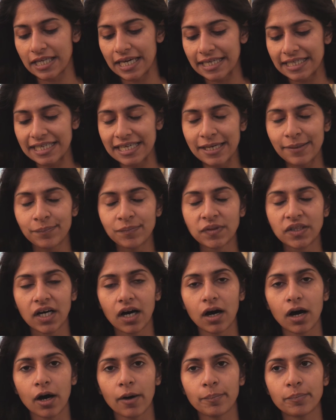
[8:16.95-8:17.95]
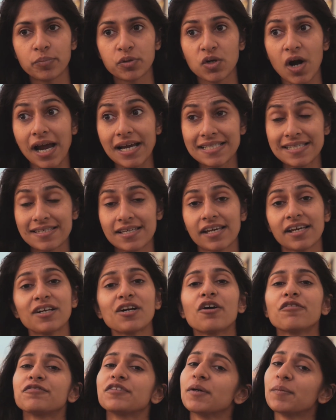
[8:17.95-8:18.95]
They keep the
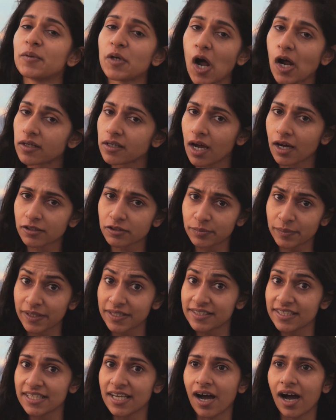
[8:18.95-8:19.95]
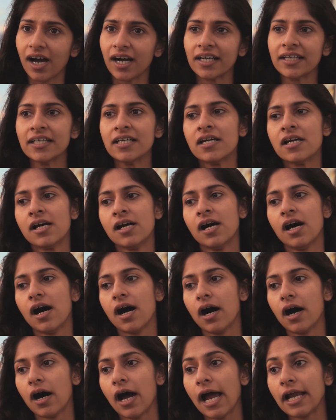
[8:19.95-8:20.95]
pricing of their product pretty high,
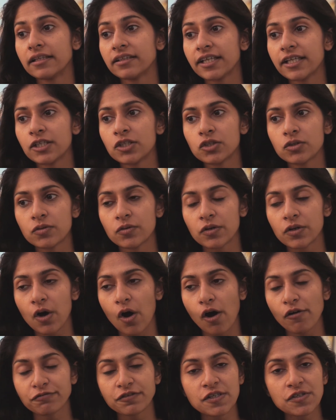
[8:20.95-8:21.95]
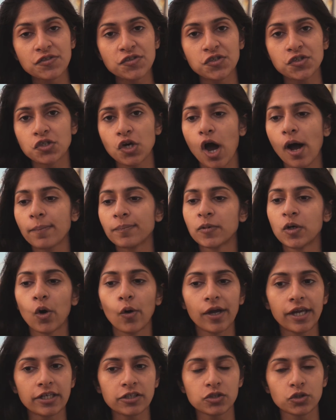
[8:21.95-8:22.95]
and they often stop
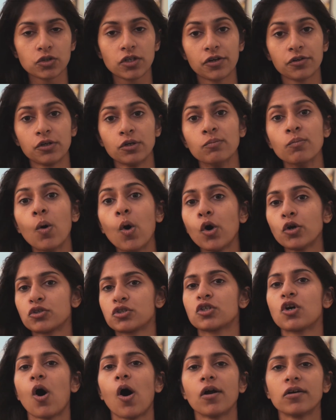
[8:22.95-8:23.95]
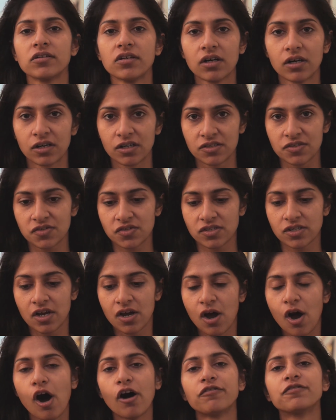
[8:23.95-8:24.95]
going to the remote corners
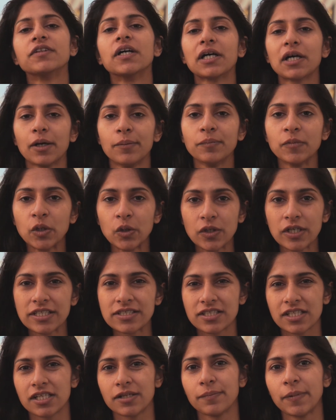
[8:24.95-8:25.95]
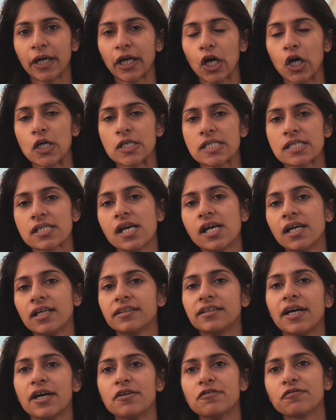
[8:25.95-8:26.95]
of the community because
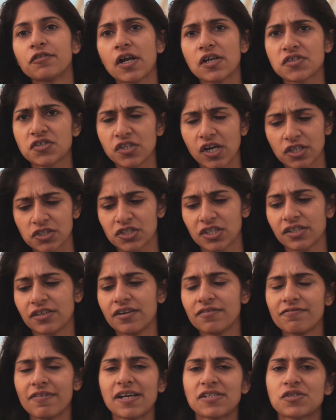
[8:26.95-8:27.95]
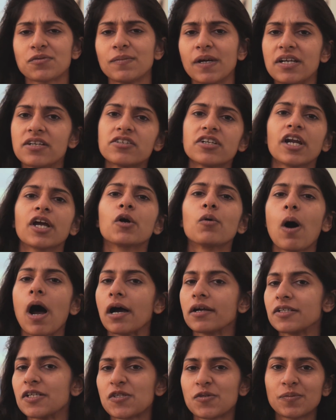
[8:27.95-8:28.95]
the infrastructure investment
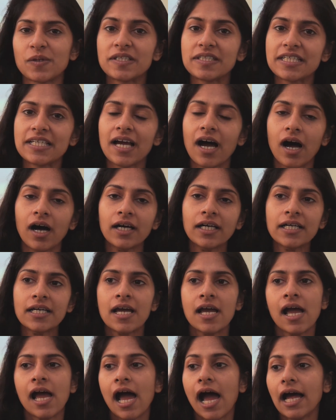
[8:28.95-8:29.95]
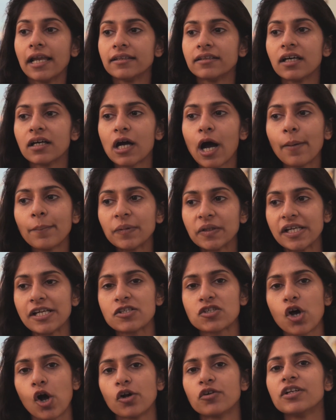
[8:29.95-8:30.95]
required is pretty high, and the company
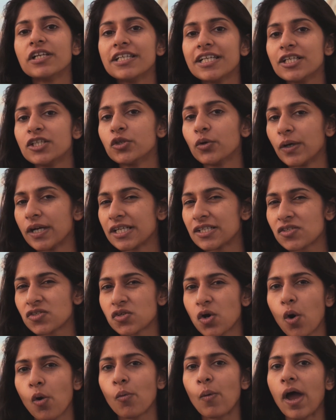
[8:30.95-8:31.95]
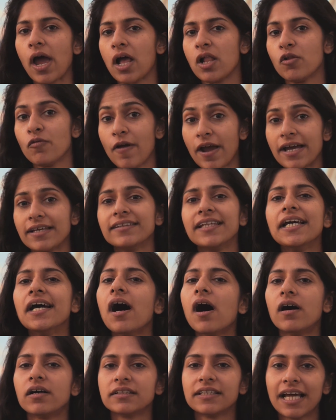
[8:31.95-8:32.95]
is already doing so well where they
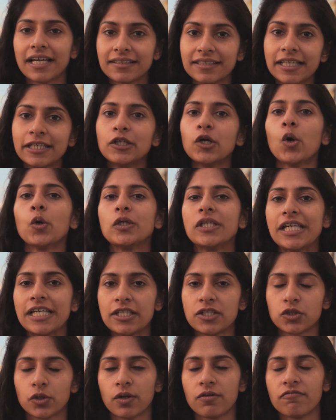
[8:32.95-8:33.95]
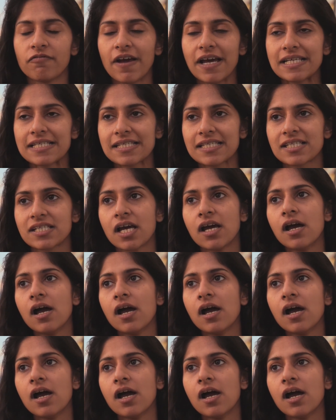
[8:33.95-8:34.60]
are that they don't need to invest.